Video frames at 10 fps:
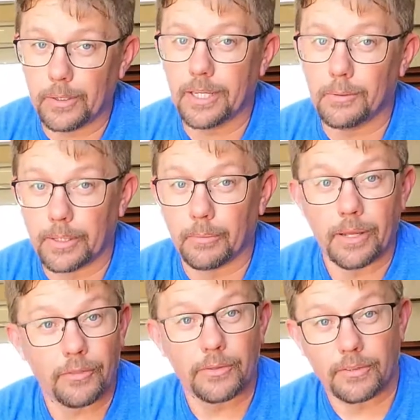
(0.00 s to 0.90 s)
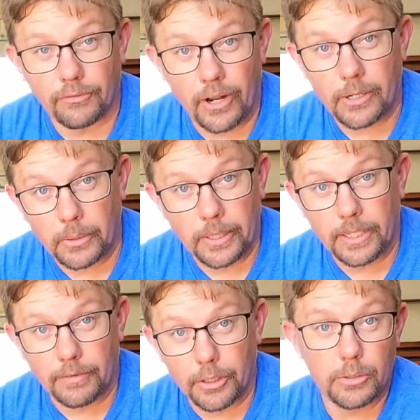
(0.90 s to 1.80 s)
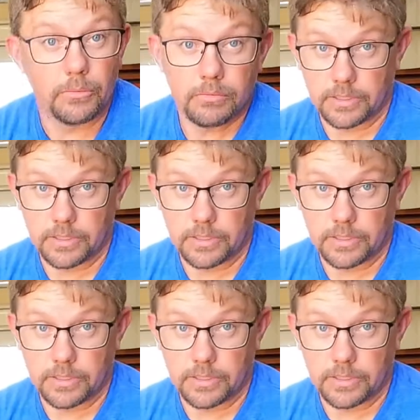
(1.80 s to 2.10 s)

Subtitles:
wheel would have went through the front grille of a new